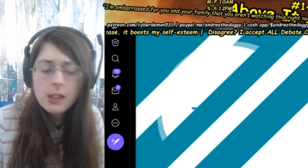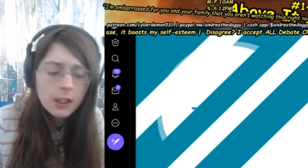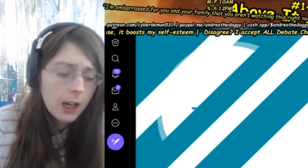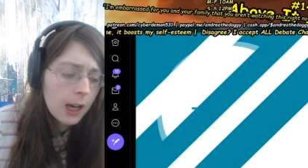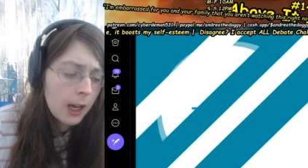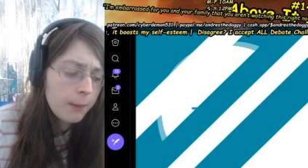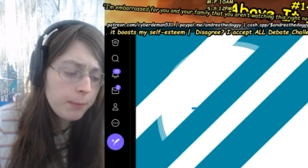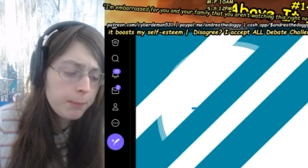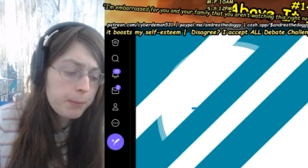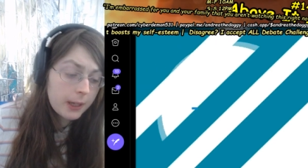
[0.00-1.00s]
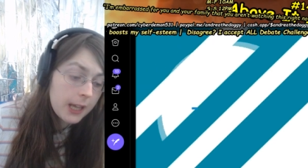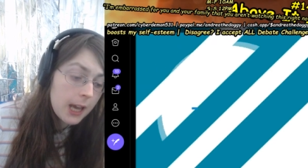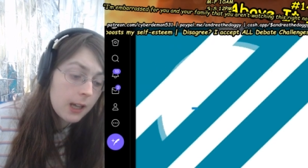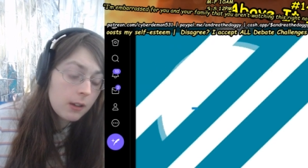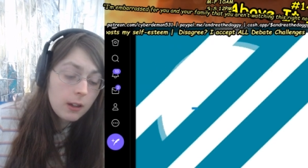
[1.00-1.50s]
But
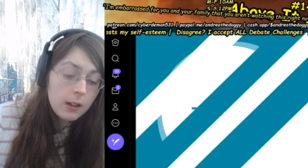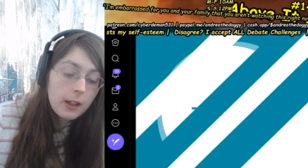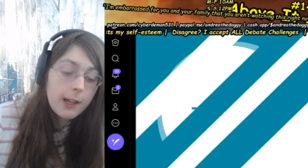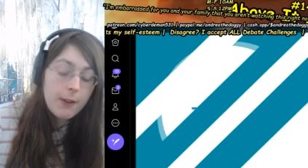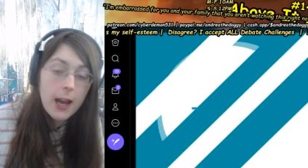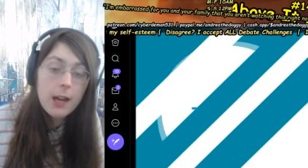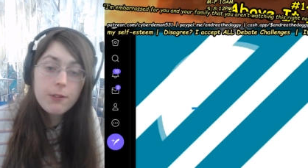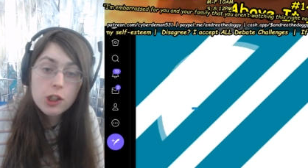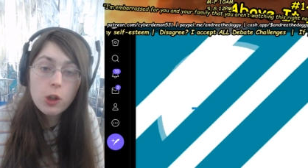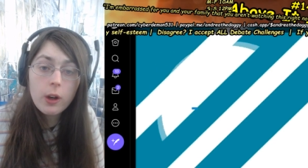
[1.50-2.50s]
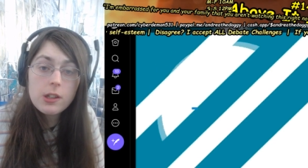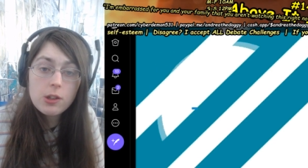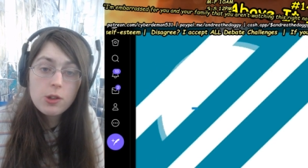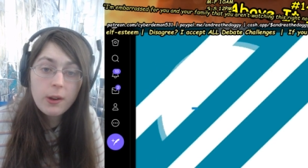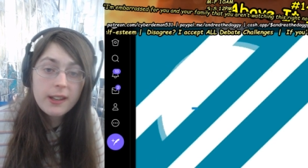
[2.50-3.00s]
again, if I have the choice
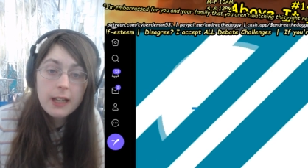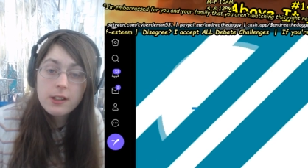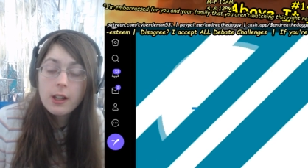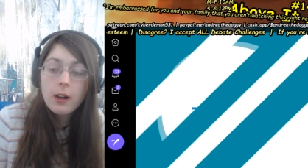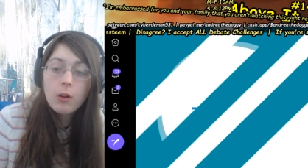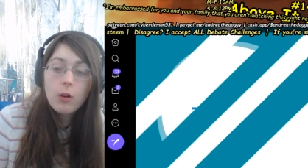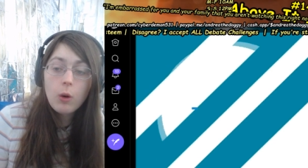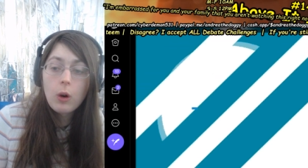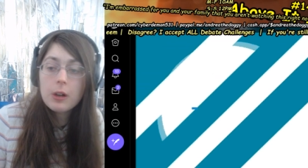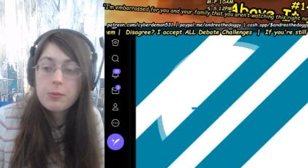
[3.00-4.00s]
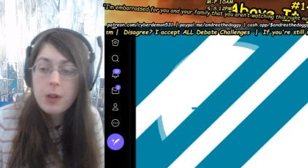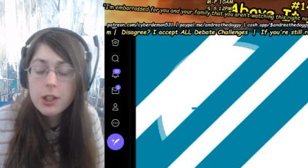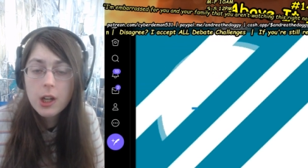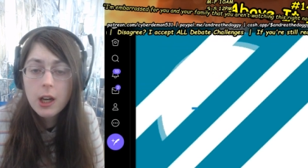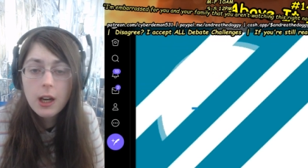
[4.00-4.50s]
to join NATO or
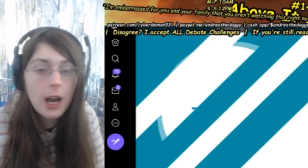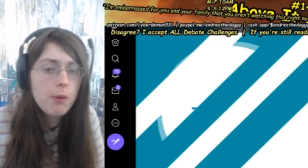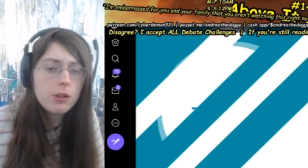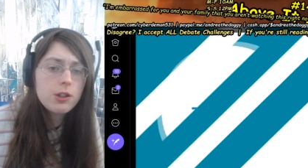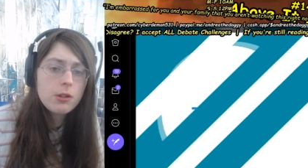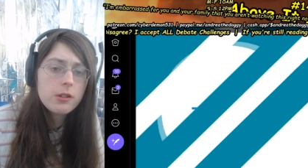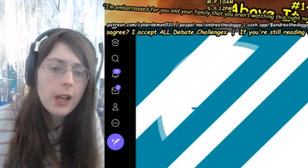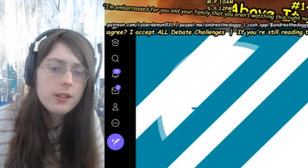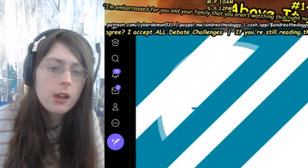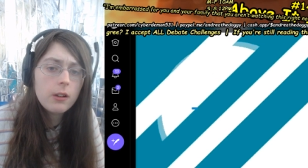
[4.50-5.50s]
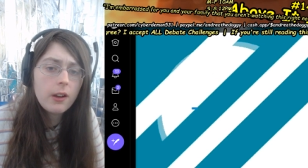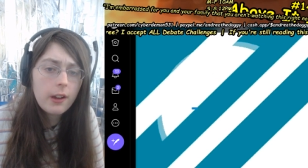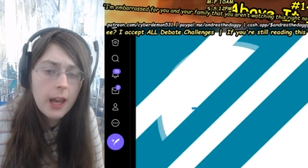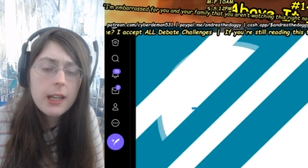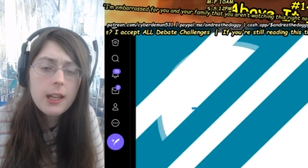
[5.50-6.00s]
Russia, I would choose NATO
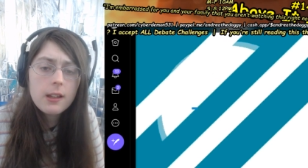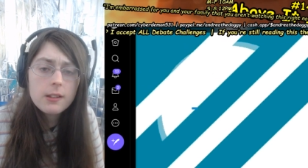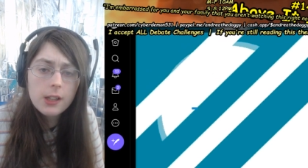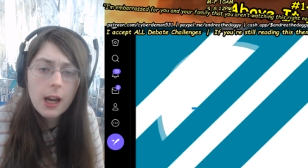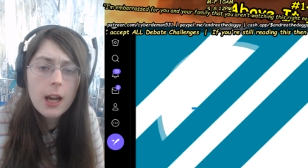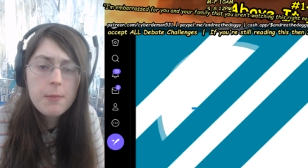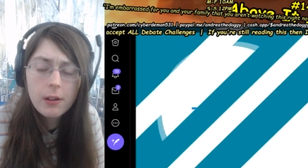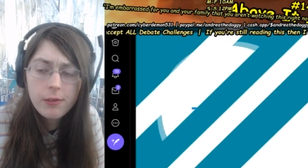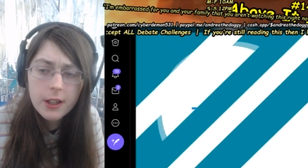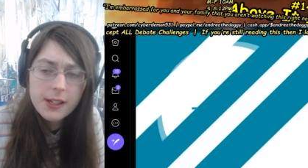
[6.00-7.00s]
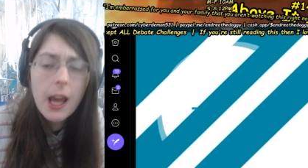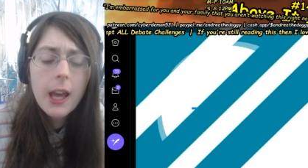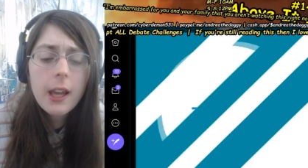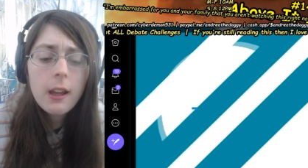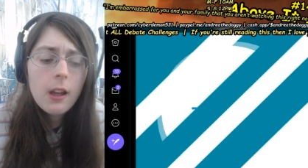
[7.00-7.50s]
any time of the
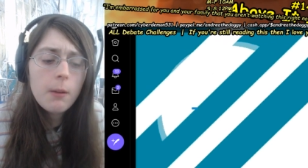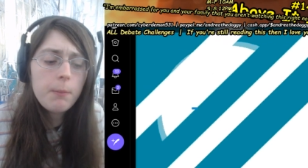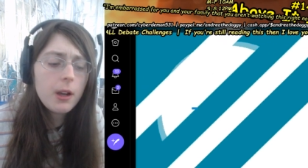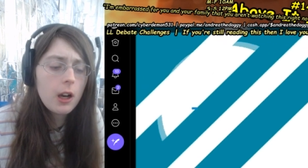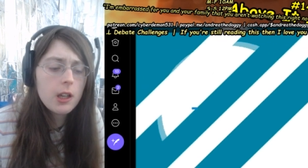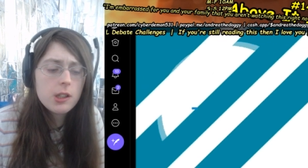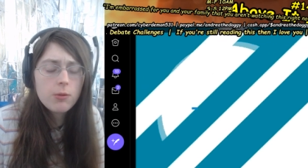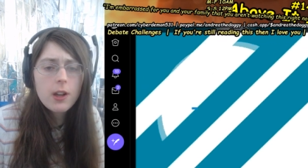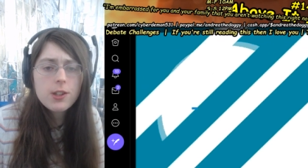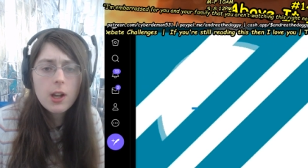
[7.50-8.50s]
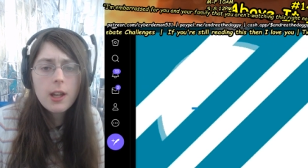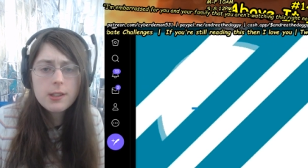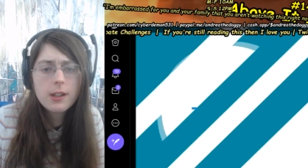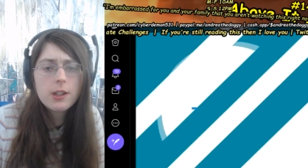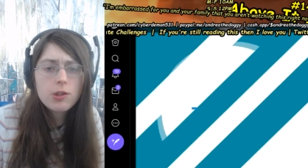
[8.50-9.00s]
day because Russia
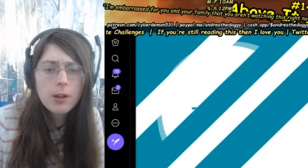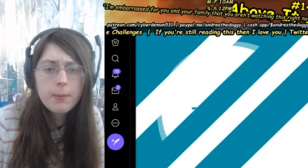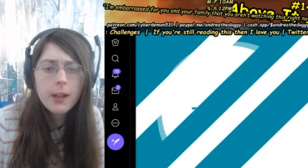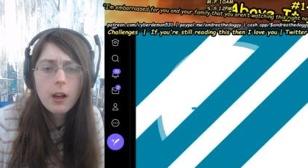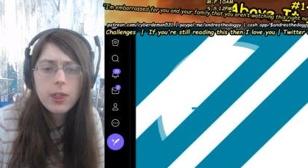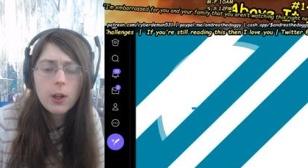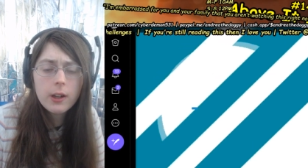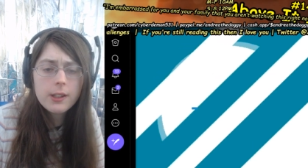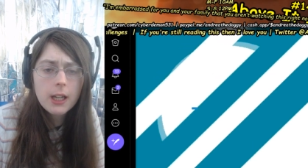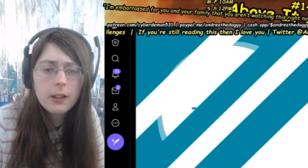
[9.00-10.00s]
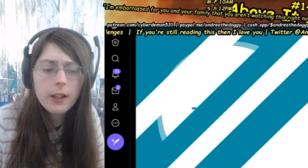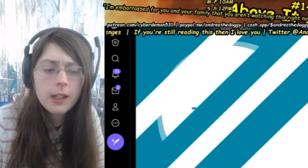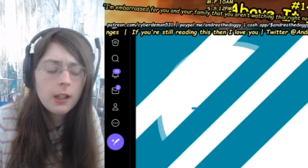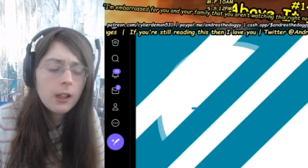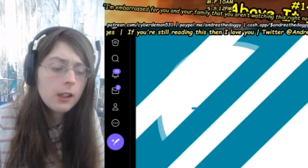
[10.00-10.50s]
is an extremely
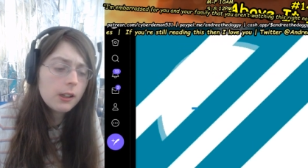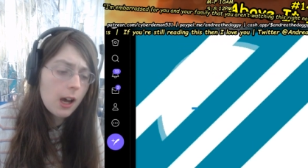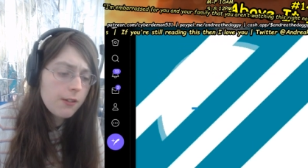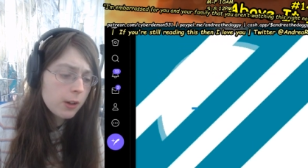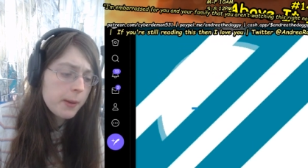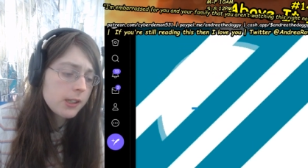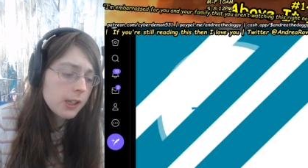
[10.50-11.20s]
authoritarian government.